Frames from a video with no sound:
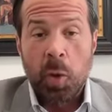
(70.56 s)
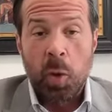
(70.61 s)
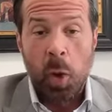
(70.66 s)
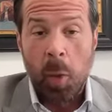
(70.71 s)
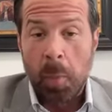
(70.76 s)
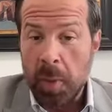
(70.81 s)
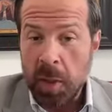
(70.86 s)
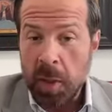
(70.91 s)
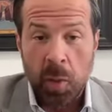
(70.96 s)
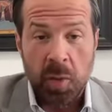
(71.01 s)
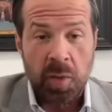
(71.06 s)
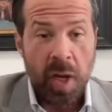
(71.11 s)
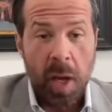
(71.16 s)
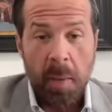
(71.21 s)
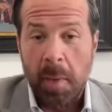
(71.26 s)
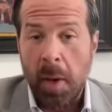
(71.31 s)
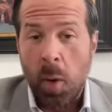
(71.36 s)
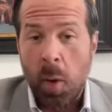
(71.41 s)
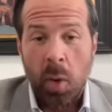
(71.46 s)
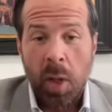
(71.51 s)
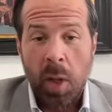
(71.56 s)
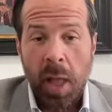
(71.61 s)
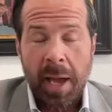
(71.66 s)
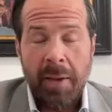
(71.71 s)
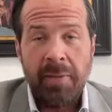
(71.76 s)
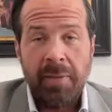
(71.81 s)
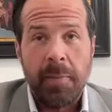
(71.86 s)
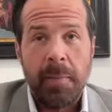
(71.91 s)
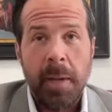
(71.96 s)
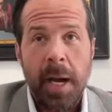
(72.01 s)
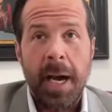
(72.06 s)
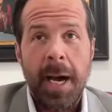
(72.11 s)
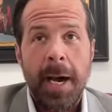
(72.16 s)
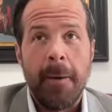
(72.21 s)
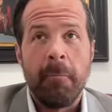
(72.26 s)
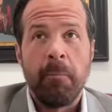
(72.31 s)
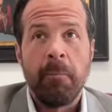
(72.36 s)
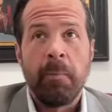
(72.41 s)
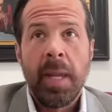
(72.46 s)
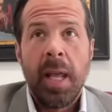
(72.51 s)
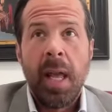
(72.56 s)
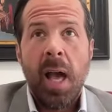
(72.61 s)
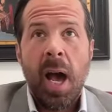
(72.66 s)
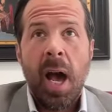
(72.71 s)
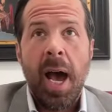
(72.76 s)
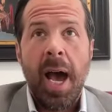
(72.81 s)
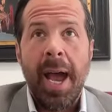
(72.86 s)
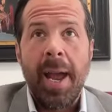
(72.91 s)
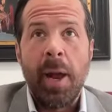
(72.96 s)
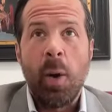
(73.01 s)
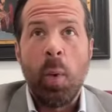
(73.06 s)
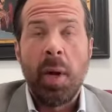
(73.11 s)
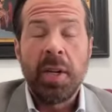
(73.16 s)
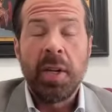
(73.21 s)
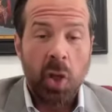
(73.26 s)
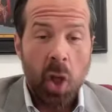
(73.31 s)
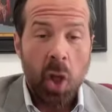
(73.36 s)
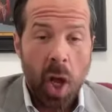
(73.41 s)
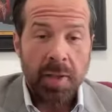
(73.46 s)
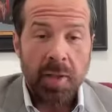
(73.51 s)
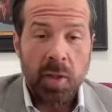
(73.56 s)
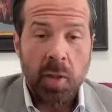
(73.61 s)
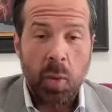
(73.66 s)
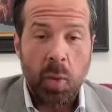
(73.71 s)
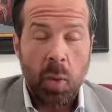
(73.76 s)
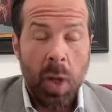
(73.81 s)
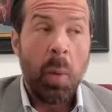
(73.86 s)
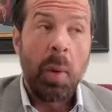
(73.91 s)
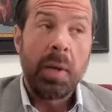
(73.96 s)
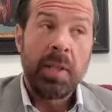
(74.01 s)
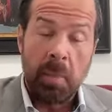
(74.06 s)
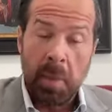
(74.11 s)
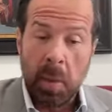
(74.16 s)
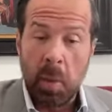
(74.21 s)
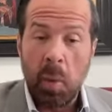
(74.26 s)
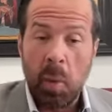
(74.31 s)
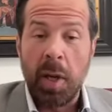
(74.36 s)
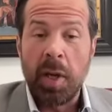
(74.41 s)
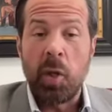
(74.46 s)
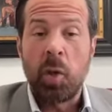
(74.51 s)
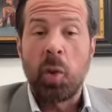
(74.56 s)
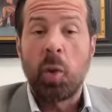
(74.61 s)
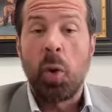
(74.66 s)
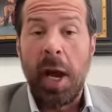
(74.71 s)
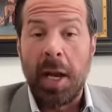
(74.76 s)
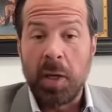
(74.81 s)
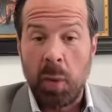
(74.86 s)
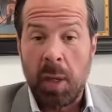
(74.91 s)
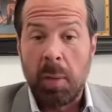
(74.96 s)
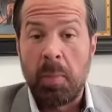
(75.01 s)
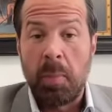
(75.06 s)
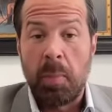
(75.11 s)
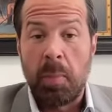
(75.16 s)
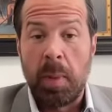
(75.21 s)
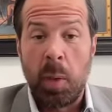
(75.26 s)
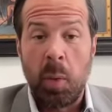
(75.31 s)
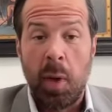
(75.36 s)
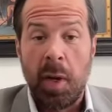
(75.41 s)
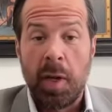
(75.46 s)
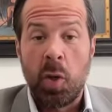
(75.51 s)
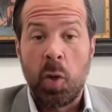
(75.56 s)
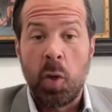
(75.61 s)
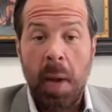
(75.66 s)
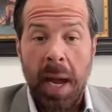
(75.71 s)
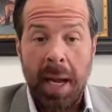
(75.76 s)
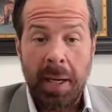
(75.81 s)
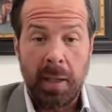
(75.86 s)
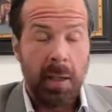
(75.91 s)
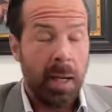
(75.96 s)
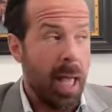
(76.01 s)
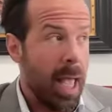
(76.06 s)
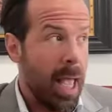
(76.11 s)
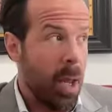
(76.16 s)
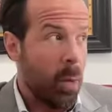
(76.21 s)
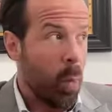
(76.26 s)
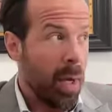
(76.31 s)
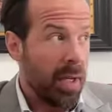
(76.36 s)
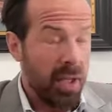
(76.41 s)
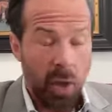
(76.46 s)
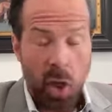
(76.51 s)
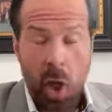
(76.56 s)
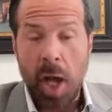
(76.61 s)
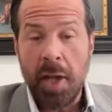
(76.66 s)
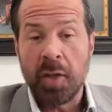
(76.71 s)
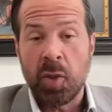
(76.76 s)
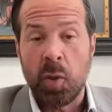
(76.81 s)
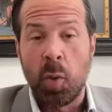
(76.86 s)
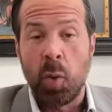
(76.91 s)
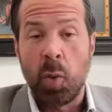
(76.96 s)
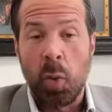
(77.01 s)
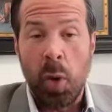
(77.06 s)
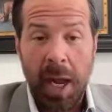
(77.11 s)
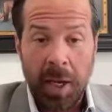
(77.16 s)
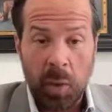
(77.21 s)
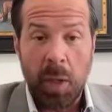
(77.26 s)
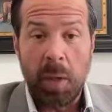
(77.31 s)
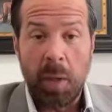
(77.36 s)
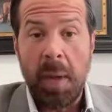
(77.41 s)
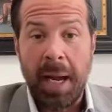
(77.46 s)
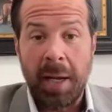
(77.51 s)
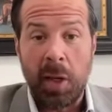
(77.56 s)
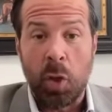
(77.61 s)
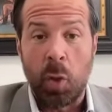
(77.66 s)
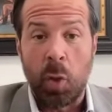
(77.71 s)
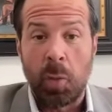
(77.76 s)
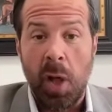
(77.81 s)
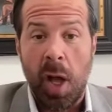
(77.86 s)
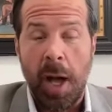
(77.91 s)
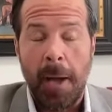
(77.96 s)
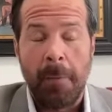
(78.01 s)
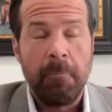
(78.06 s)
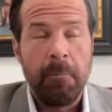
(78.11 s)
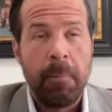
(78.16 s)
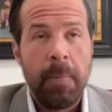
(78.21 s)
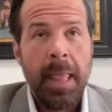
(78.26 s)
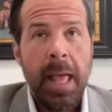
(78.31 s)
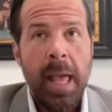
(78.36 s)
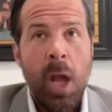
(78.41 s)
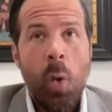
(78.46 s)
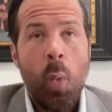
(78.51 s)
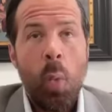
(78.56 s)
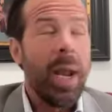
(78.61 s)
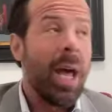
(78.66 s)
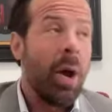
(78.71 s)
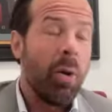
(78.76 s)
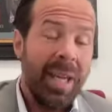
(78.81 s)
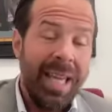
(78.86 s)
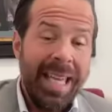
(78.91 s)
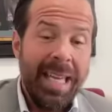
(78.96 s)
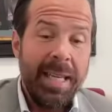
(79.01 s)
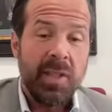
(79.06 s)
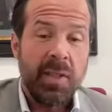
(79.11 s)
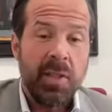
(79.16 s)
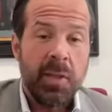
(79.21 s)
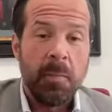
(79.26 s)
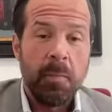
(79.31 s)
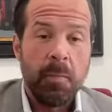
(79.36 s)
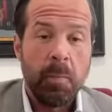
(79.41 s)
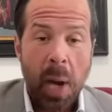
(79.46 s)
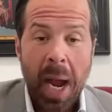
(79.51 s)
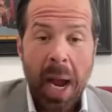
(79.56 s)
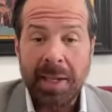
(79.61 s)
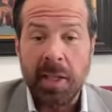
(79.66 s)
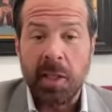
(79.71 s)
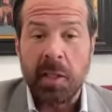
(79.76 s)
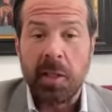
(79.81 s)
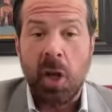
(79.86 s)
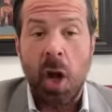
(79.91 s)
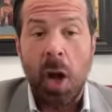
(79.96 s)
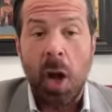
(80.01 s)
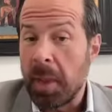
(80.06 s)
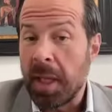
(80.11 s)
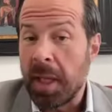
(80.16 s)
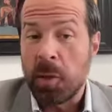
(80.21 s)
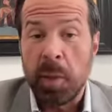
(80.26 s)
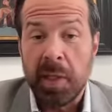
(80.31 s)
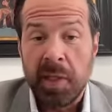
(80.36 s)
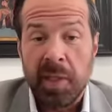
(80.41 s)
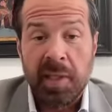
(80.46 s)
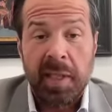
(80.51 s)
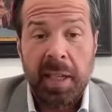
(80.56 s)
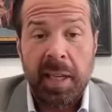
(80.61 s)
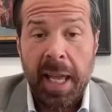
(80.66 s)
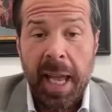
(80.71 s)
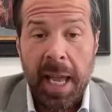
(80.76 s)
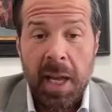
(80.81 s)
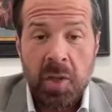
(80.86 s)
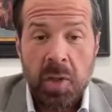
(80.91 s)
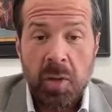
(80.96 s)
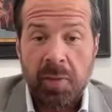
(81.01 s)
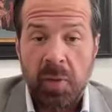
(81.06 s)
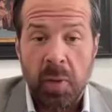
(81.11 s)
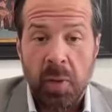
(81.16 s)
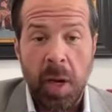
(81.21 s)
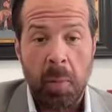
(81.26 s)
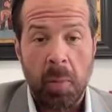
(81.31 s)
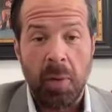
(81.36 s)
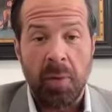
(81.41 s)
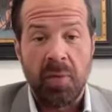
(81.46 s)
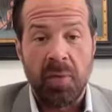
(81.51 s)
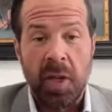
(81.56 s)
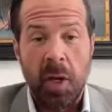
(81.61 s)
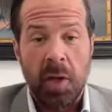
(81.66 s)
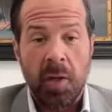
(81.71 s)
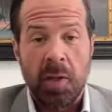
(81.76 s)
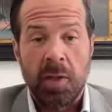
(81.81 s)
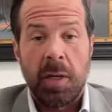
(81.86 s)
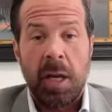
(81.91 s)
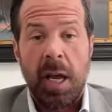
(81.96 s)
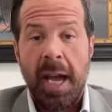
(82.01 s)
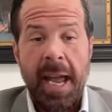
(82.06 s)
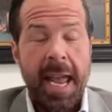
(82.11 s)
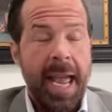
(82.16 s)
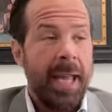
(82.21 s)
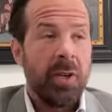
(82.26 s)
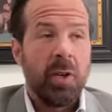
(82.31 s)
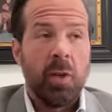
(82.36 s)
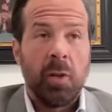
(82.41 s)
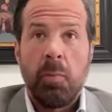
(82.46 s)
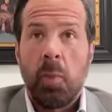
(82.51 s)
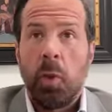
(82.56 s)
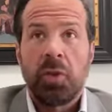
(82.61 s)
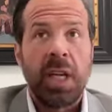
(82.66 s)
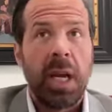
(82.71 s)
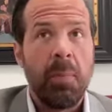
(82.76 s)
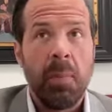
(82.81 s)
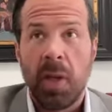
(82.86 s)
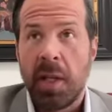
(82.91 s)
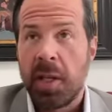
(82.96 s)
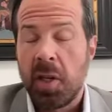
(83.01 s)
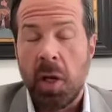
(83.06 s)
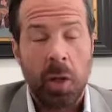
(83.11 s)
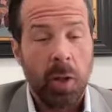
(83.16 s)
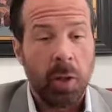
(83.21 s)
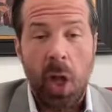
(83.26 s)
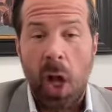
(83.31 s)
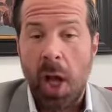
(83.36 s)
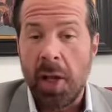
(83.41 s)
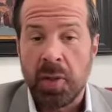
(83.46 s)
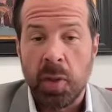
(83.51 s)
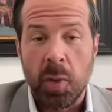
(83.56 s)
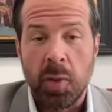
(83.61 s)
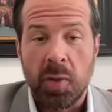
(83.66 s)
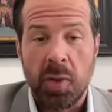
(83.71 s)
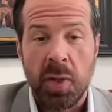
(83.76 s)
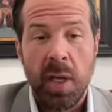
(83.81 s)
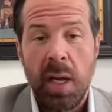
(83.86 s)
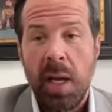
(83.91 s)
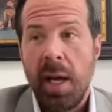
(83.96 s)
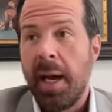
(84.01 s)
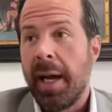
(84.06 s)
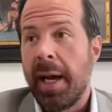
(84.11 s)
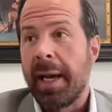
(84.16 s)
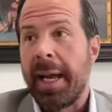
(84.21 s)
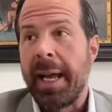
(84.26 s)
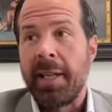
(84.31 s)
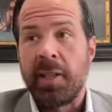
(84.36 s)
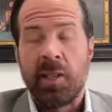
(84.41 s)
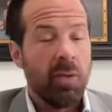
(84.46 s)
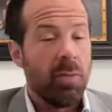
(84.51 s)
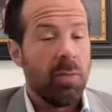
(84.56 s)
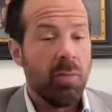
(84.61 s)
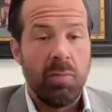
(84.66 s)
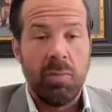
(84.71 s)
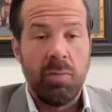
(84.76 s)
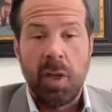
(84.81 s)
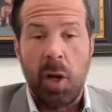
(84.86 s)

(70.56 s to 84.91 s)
Grew up in Utah my whole life. I went to law school. I went to BYU, graduated BYU, and went to law school, graduated magna cum laude. Went out east, practiced complex business litigation for a number of years. I handled multi-million-dollar lawsuits against